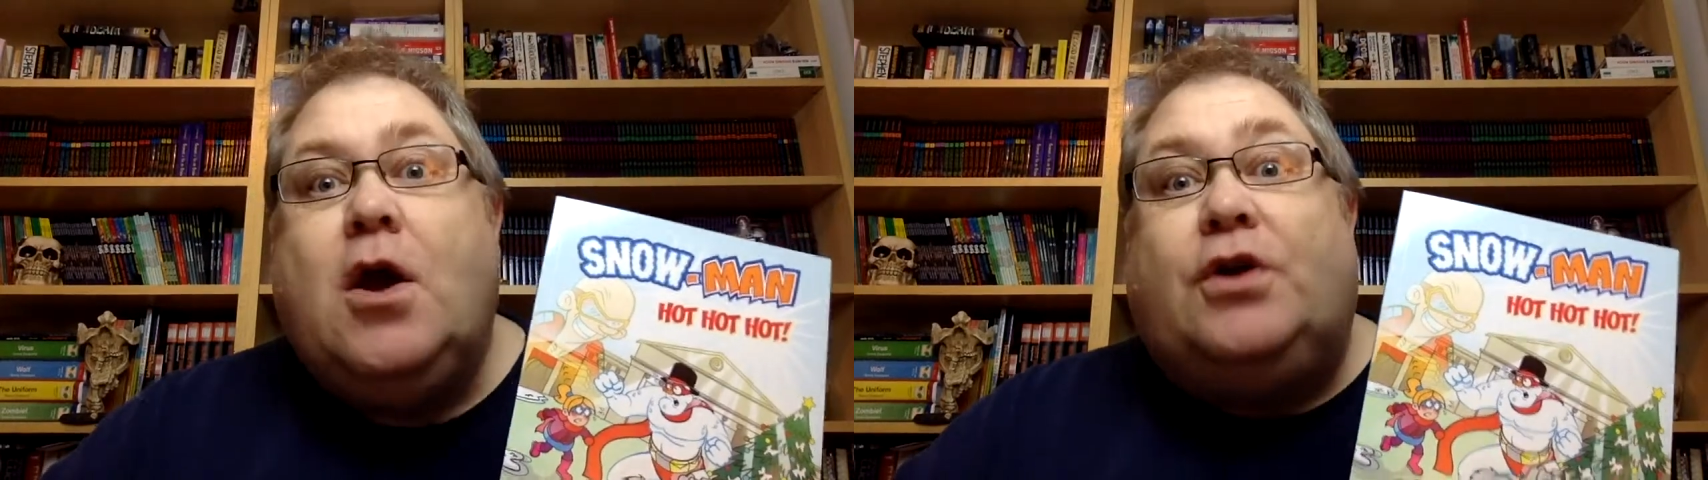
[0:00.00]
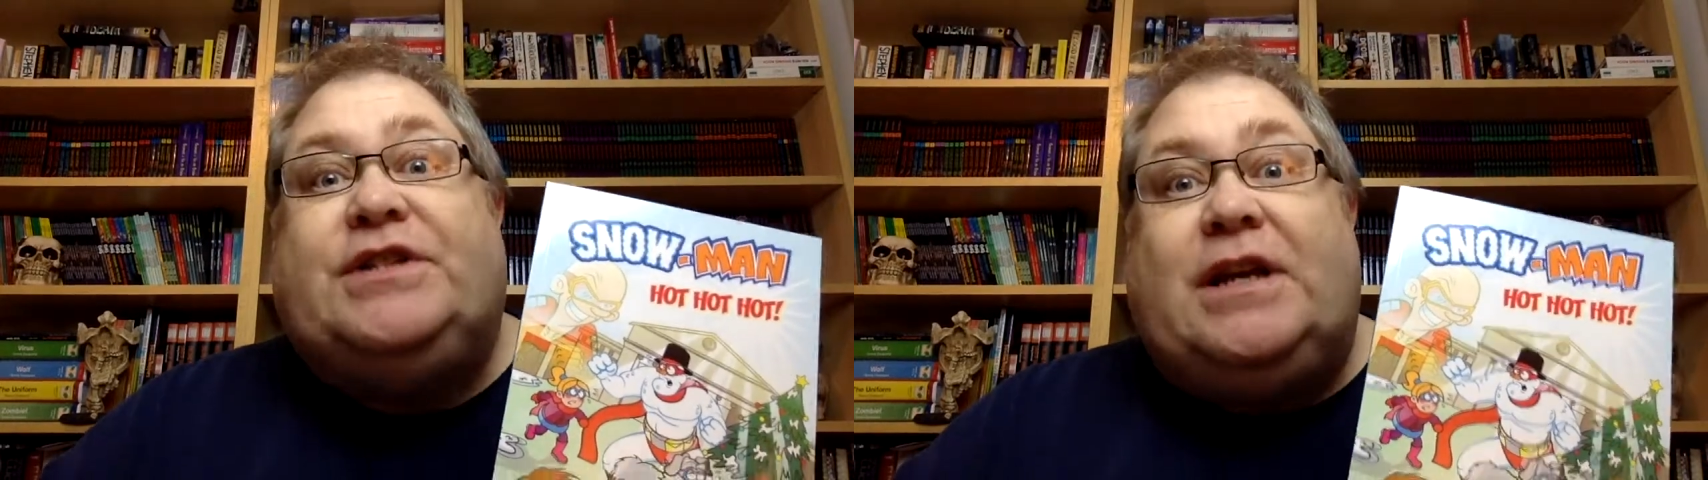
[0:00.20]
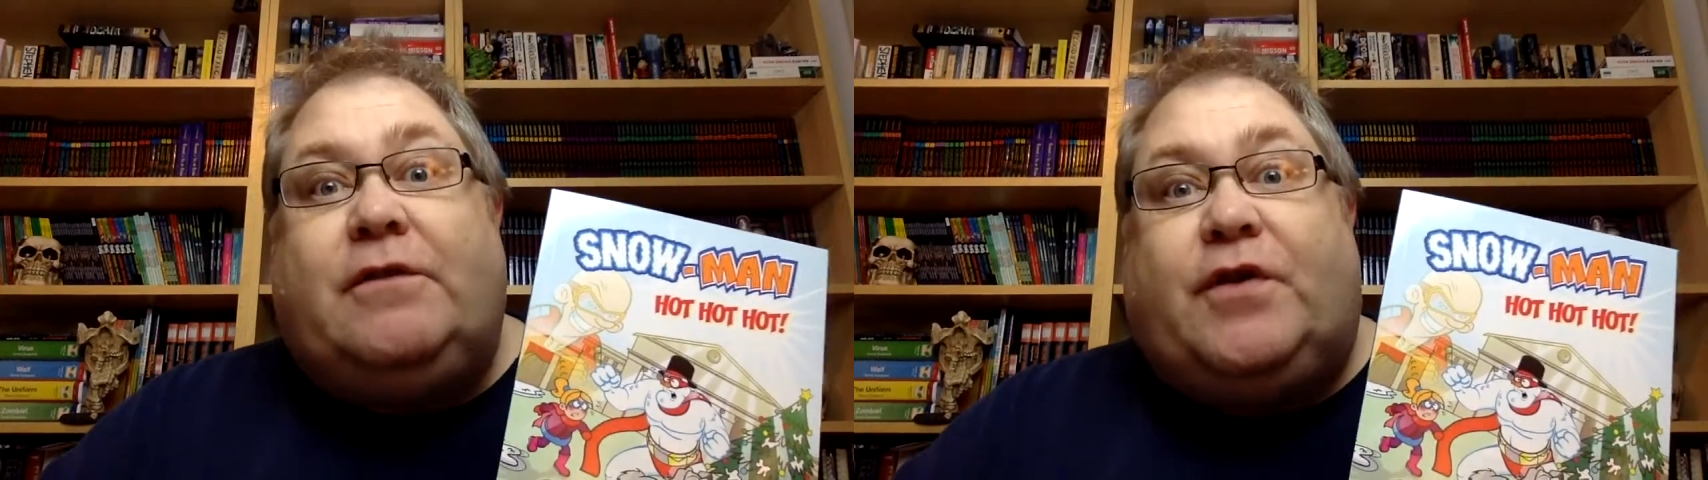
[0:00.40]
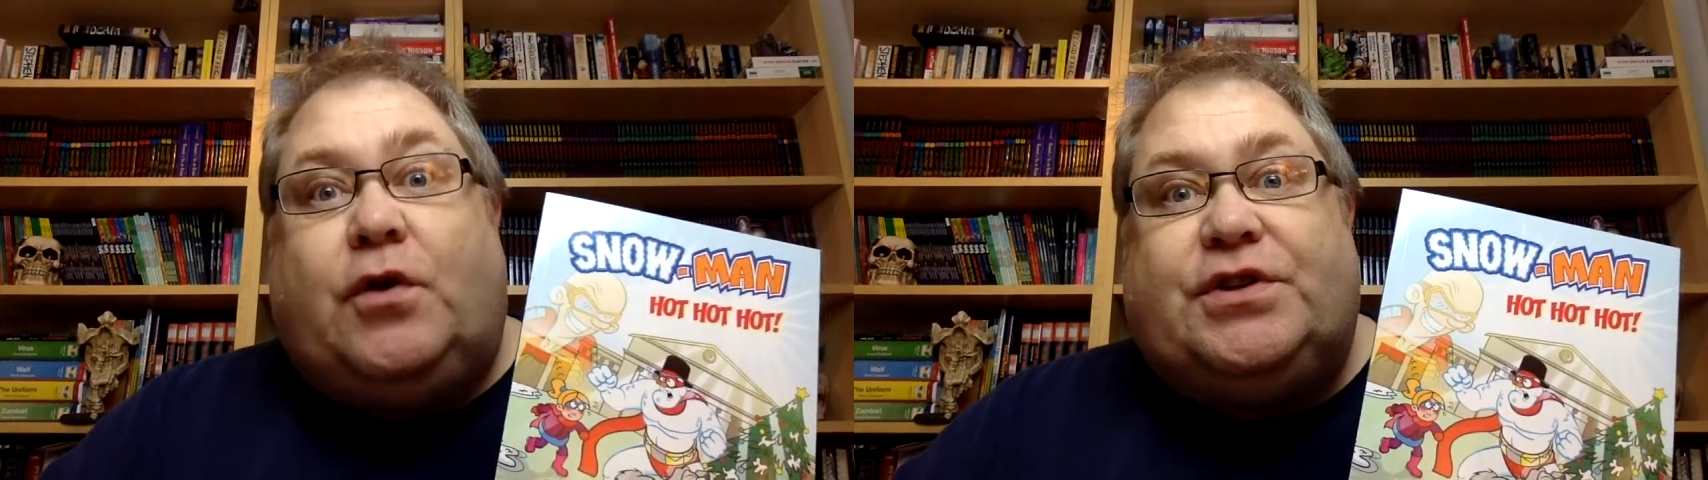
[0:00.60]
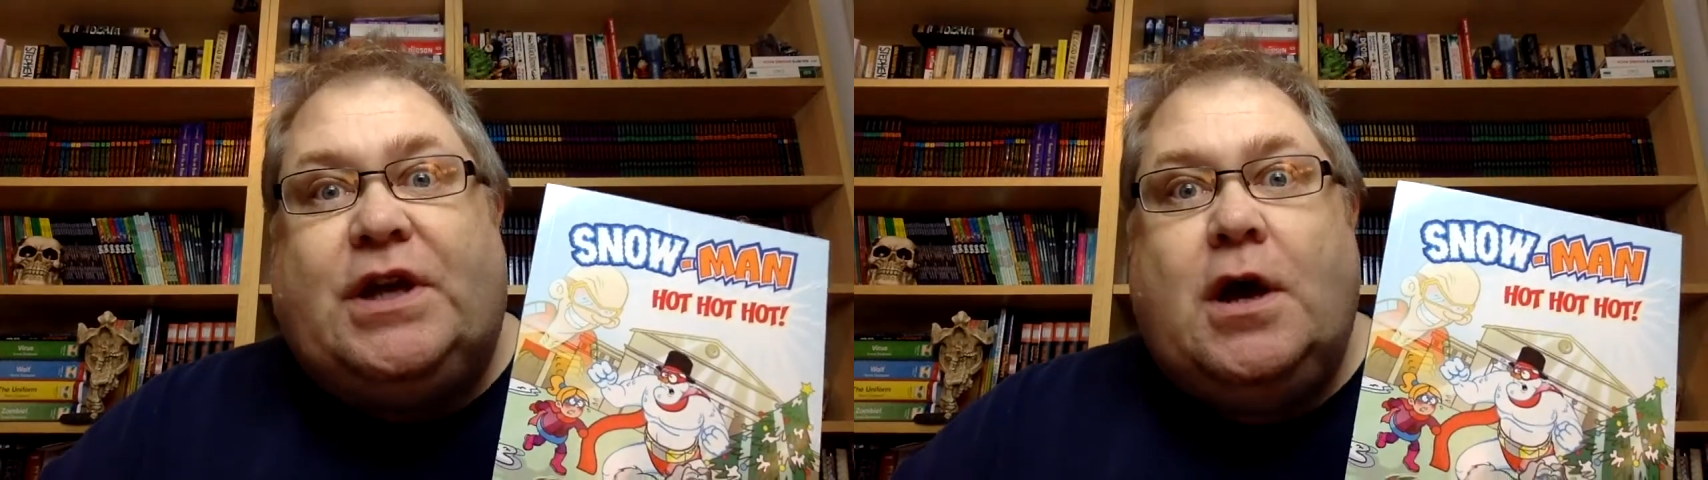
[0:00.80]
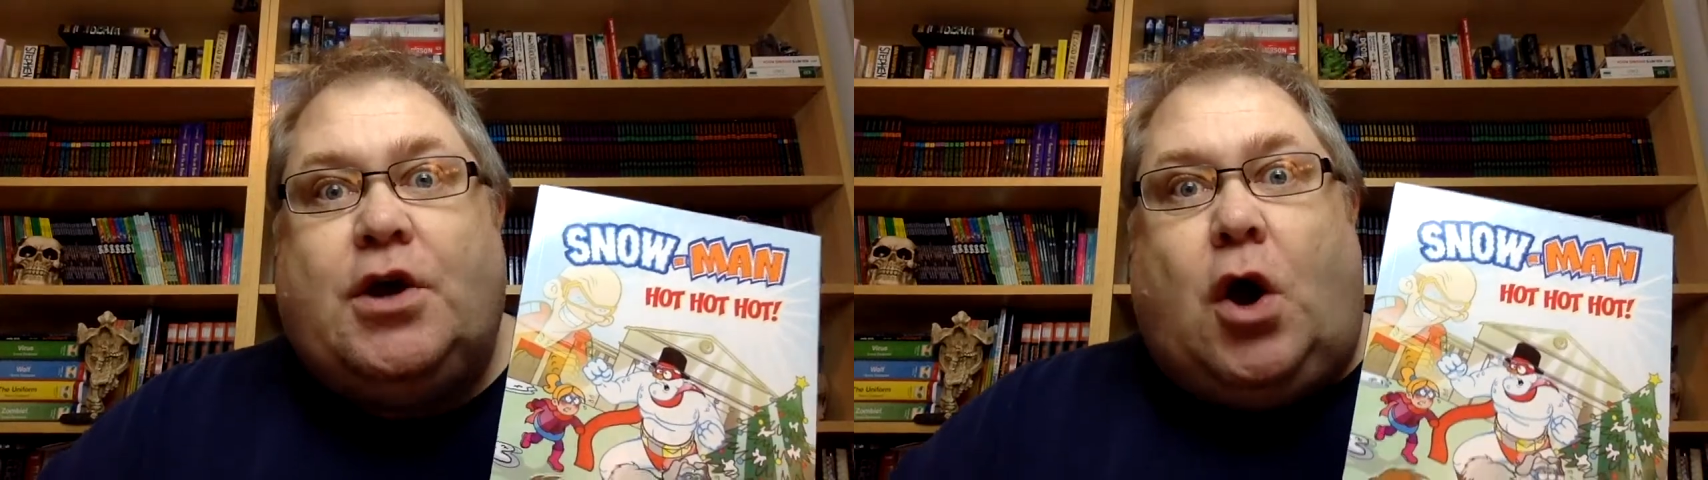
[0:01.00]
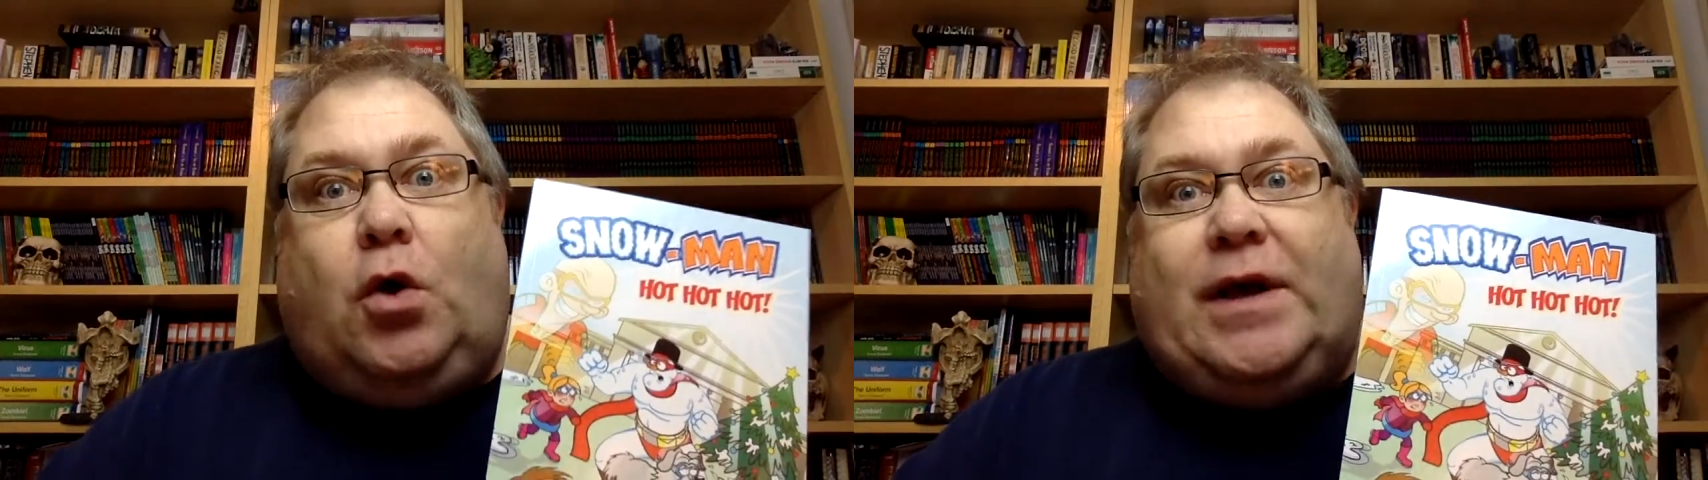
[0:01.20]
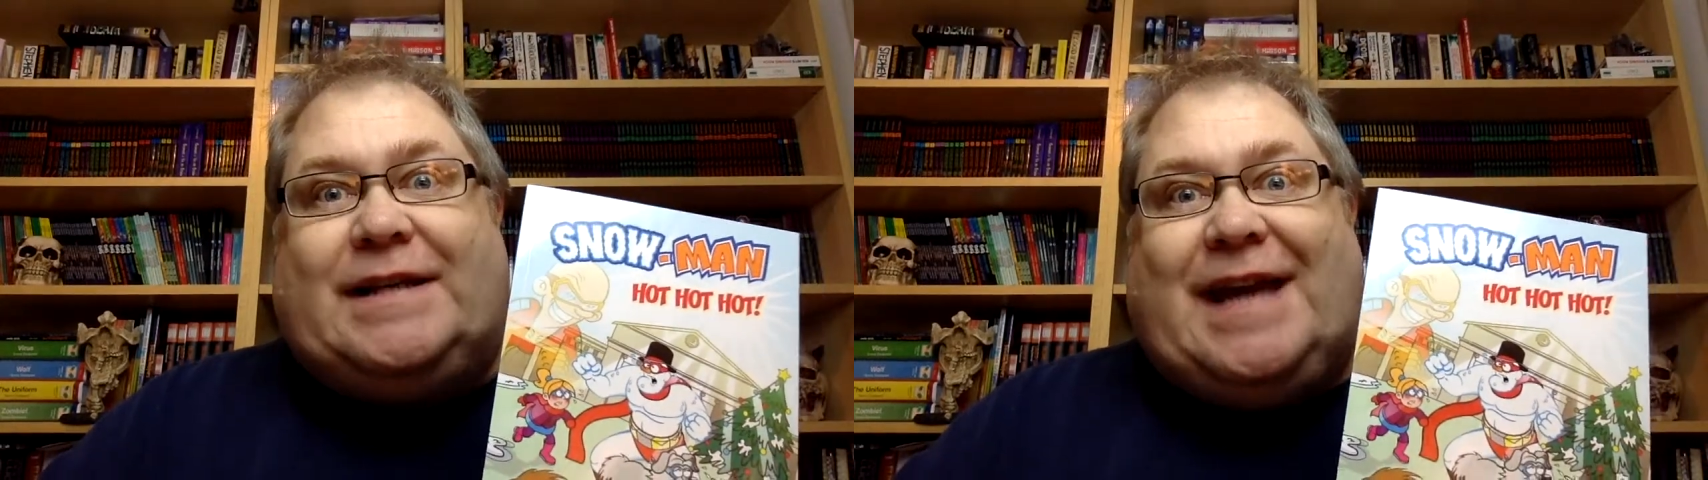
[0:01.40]
until, of course,
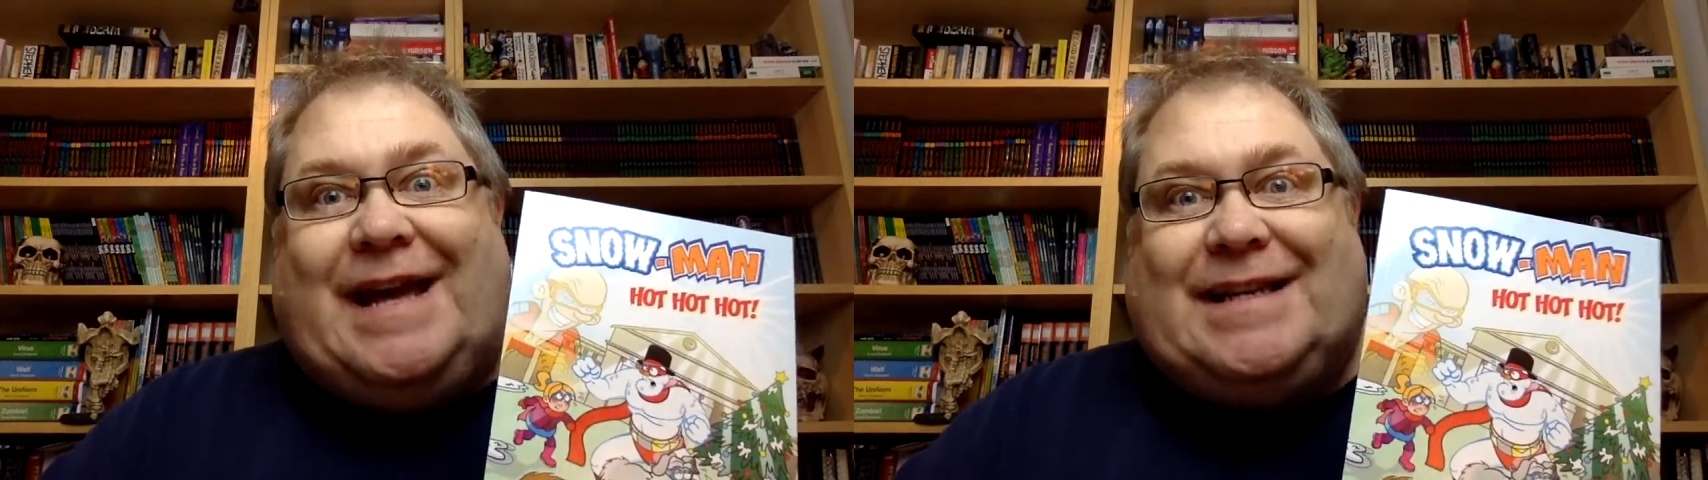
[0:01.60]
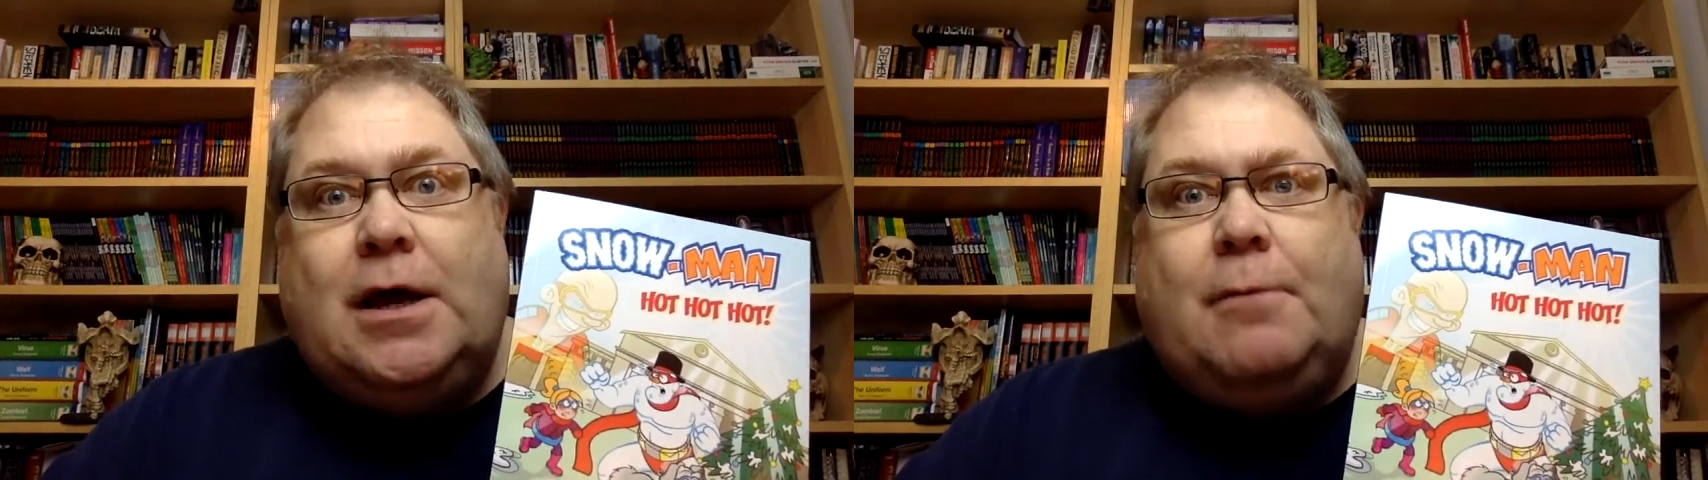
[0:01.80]
Cole gets hit